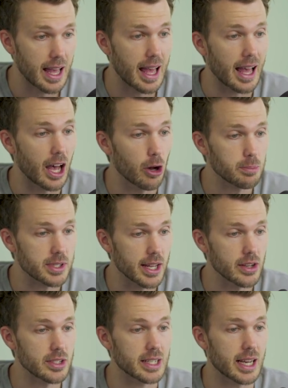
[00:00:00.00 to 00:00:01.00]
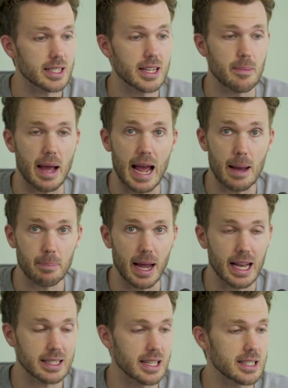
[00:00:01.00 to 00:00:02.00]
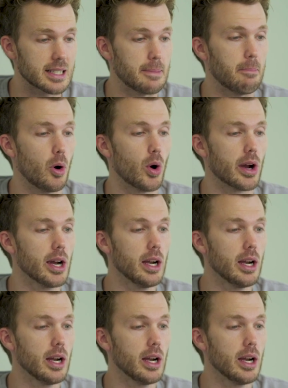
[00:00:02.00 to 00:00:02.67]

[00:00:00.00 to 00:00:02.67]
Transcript: help centers, custom app access, and more?